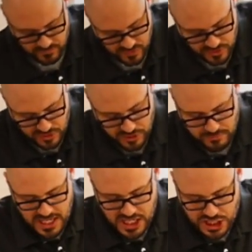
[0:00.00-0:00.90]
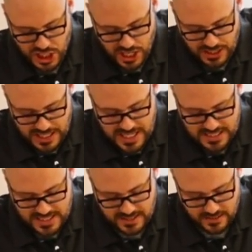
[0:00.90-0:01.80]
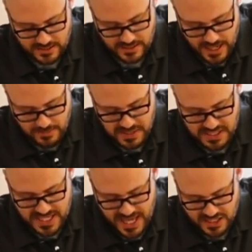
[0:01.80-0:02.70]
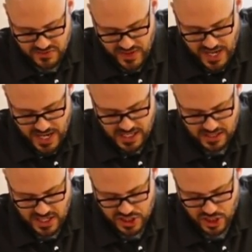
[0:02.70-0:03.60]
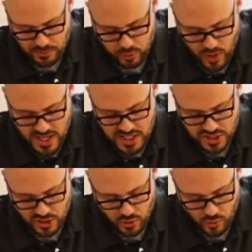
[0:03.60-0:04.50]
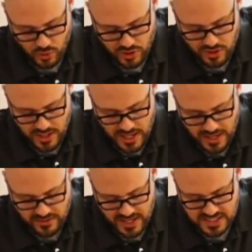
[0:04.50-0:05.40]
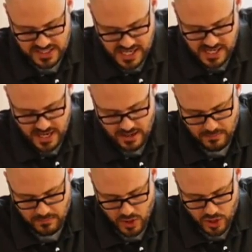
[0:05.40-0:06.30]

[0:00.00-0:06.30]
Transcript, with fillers: The meek shall eat and be satisfied. They shall praise the Lord that seek him.